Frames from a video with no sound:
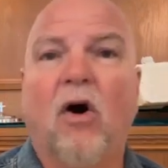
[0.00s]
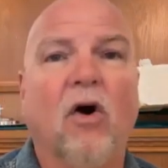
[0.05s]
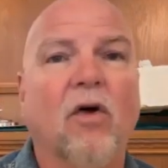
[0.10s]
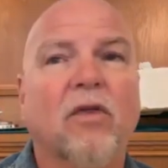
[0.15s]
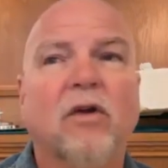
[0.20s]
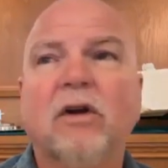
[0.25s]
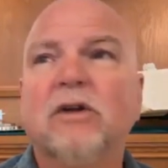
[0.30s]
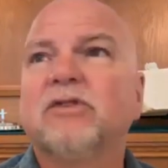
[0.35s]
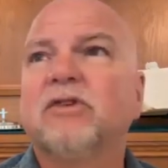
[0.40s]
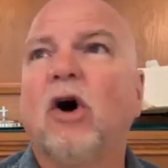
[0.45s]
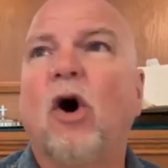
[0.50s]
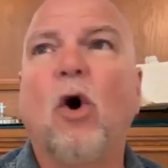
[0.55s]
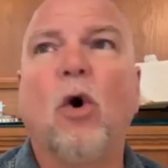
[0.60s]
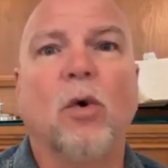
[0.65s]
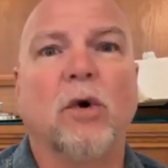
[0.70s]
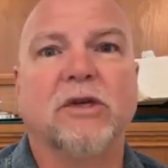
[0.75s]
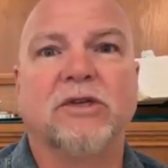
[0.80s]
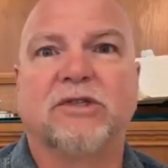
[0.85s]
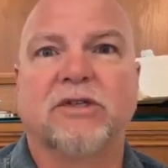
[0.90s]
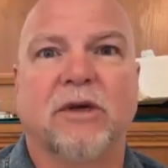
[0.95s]
Oh, there's
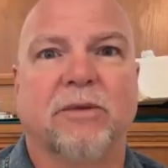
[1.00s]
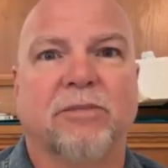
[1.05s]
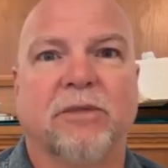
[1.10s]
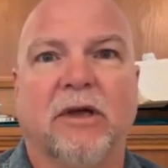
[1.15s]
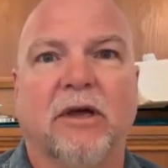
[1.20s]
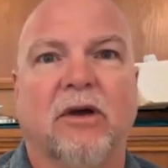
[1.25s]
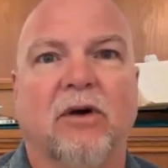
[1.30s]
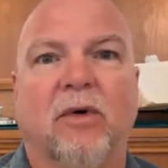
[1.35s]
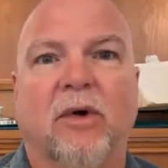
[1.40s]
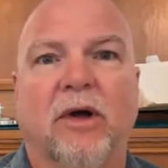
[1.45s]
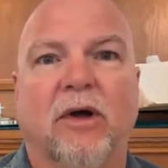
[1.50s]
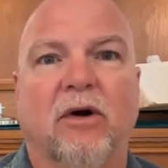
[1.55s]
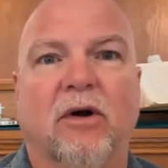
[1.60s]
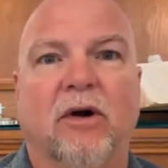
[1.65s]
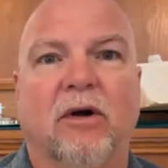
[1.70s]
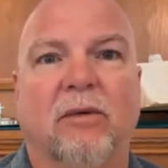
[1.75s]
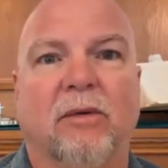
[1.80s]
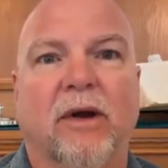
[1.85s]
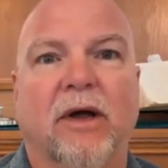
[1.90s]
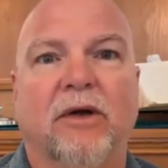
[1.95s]
always something going
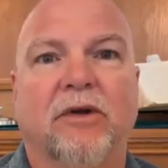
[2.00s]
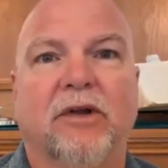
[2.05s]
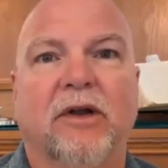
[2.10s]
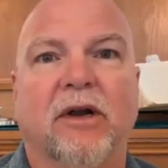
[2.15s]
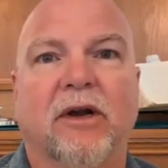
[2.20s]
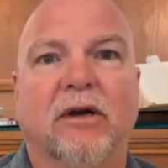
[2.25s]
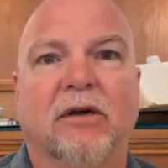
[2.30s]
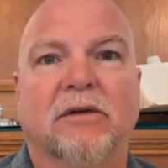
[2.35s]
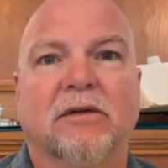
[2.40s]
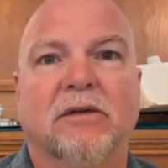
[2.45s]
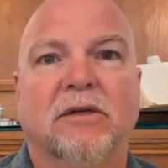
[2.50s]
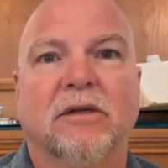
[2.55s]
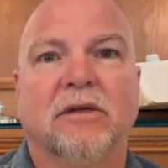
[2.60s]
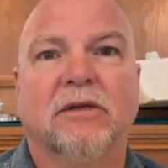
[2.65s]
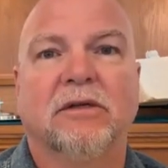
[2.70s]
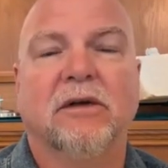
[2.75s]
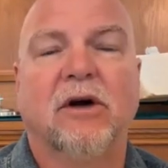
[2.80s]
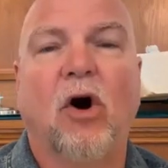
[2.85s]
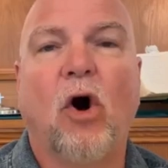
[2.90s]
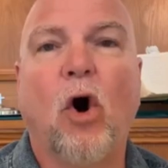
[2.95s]
on around here.
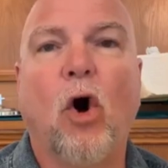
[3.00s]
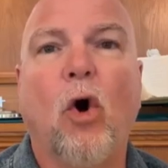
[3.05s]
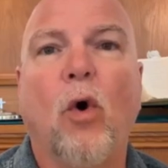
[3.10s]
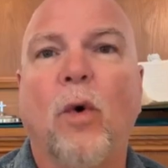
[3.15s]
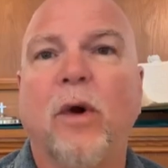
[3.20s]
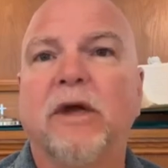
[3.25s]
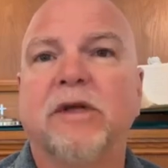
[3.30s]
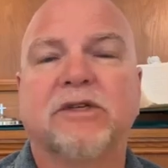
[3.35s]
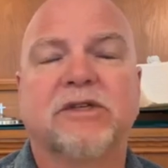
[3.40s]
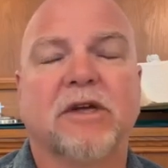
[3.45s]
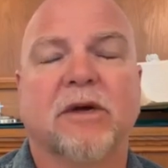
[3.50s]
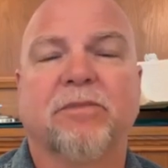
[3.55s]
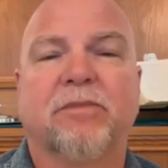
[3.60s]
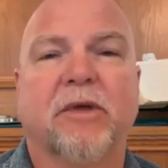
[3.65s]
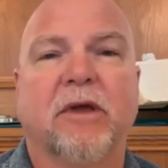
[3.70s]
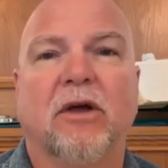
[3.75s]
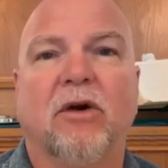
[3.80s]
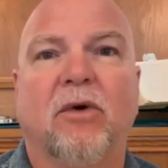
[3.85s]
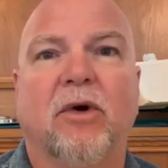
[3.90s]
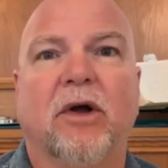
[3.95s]
Always
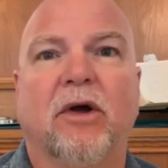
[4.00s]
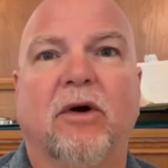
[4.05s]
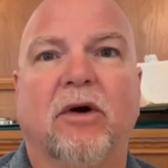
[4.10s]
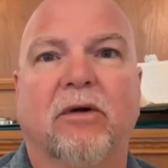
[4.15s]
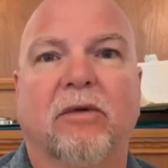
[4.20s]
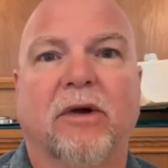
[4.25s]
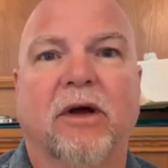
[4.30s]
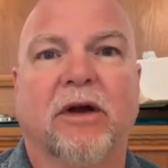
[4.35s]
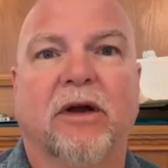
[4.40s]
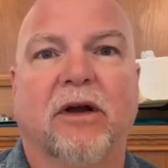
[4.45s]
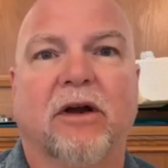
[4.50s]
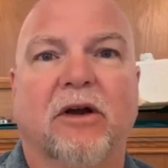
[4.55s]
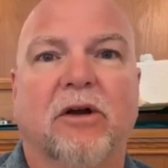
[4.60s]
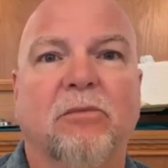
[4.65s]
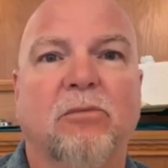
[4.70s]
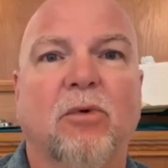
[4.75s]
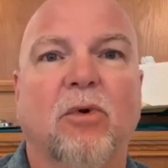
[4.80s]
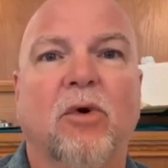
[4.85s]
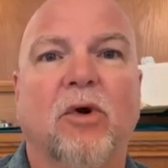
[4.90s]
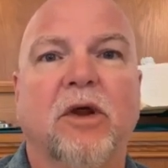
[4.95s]
something going on around here.
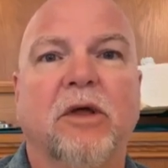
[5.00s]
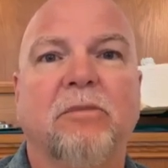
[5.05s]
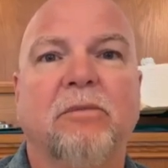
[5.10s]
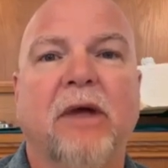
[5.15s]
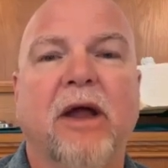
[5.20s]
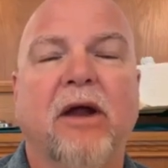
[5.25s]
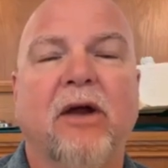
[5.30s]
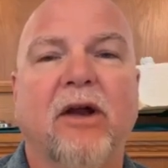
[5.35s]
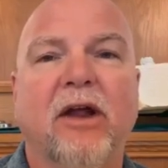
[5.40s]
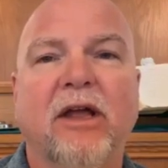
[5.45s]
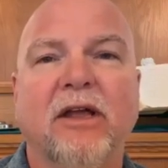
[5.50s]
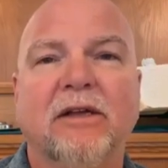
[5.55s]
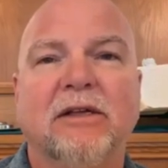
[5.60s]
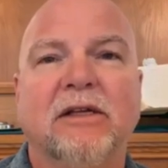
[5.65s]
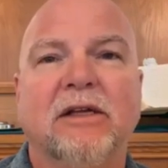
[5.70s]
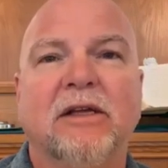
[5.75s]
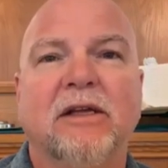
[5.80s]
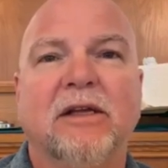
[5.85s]
Good morning, Mary.